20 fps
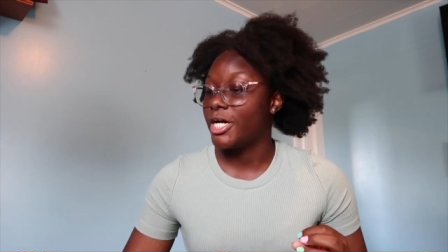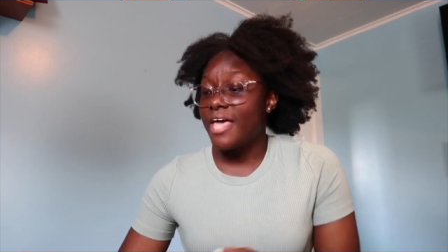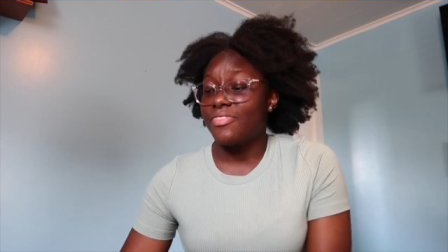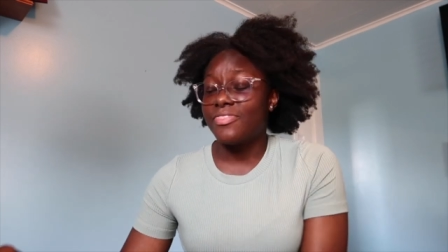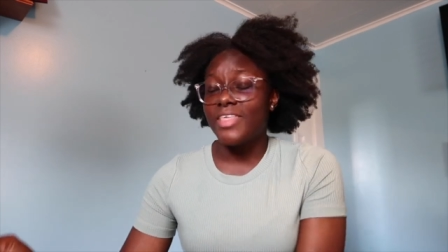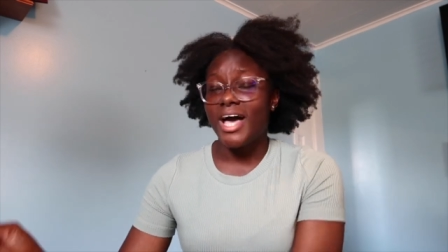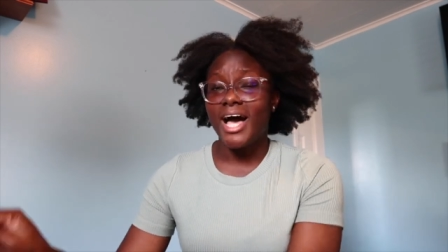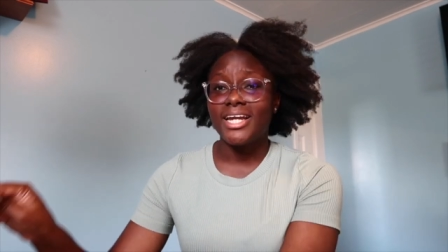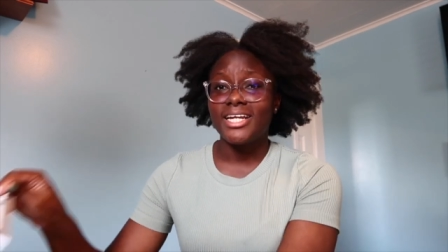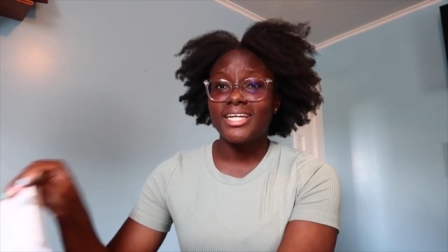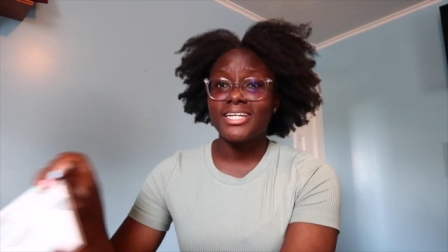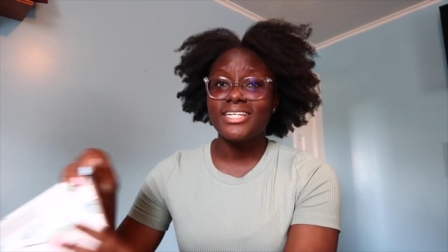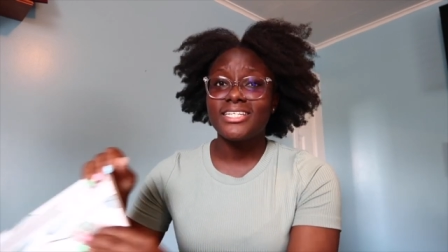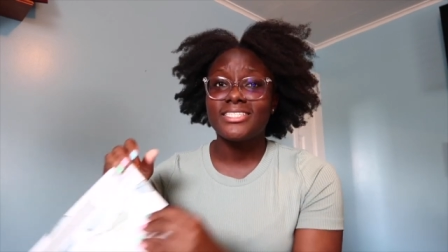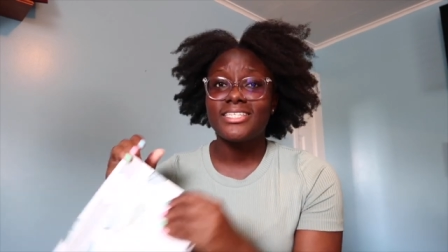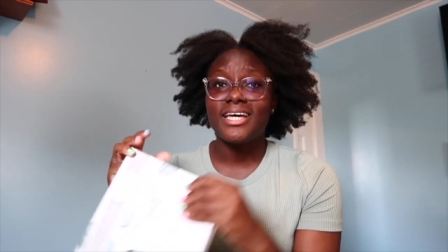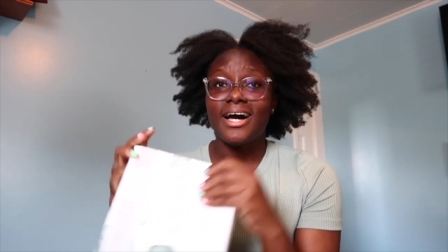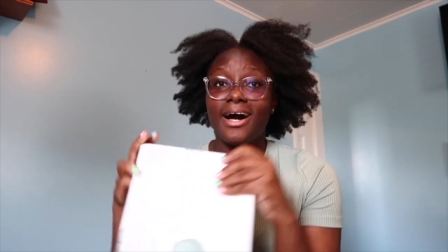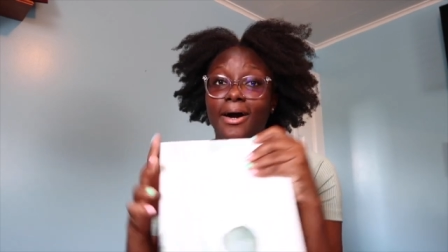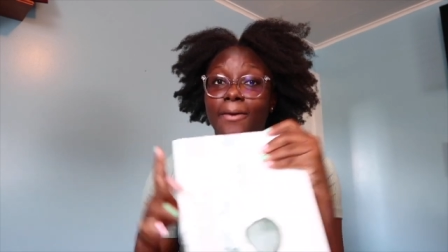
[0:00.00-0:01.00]
and that
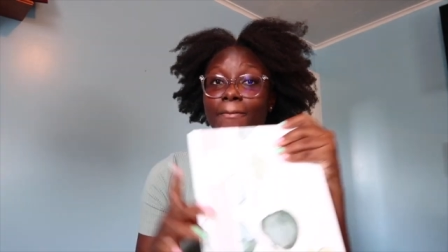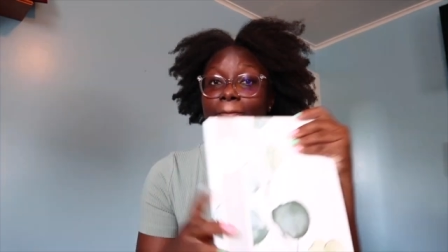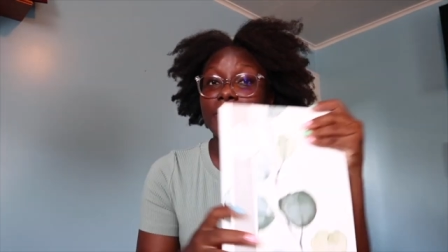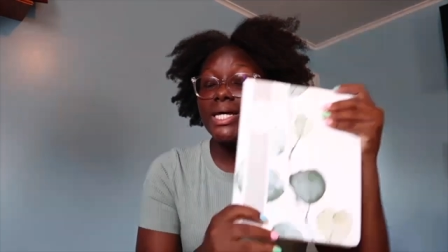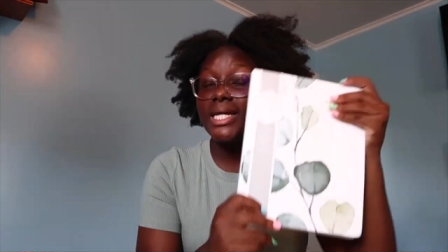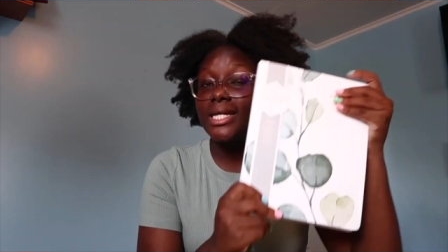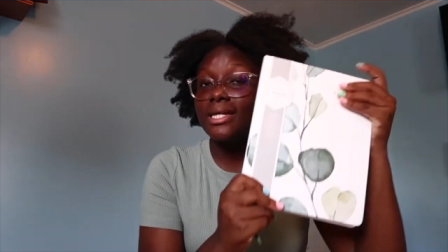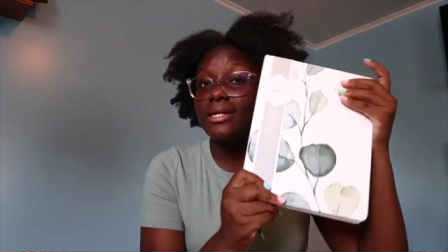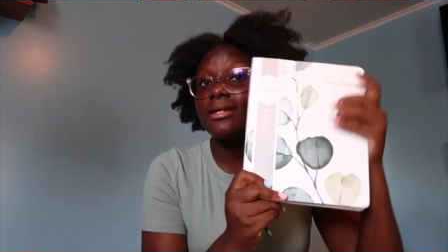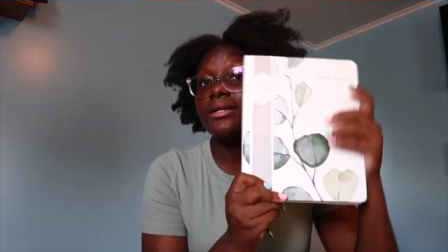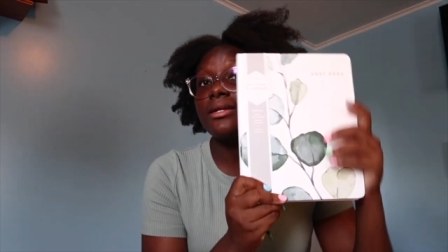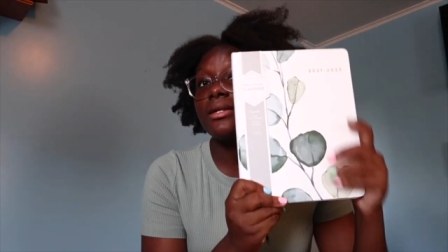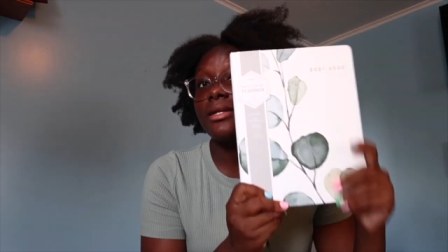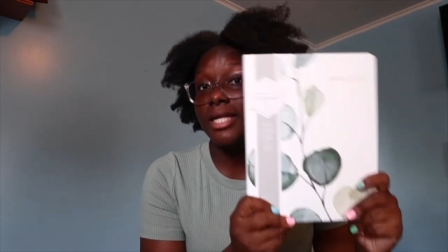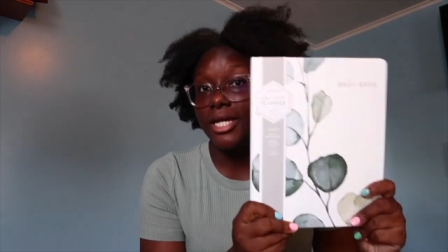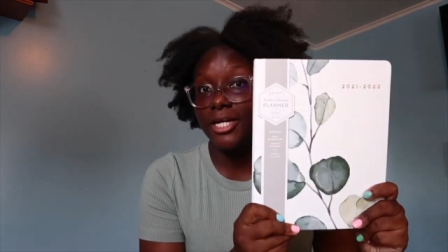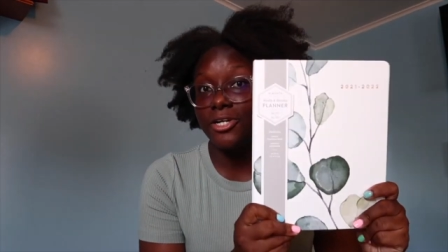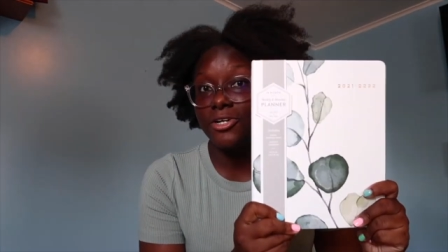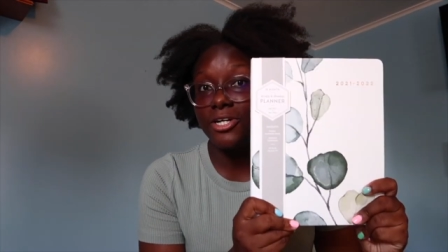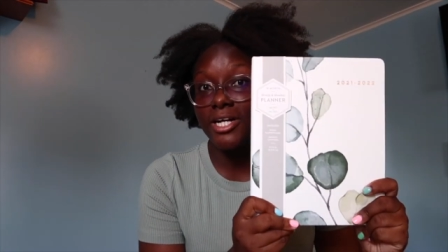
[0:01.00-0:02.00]
is a
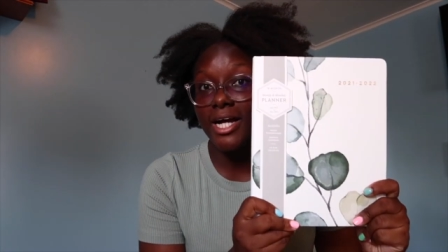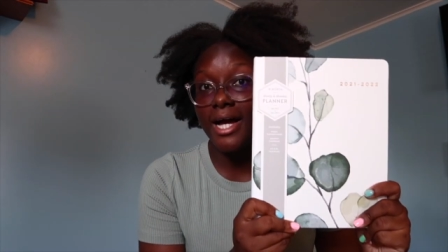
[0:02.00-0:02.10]
planner,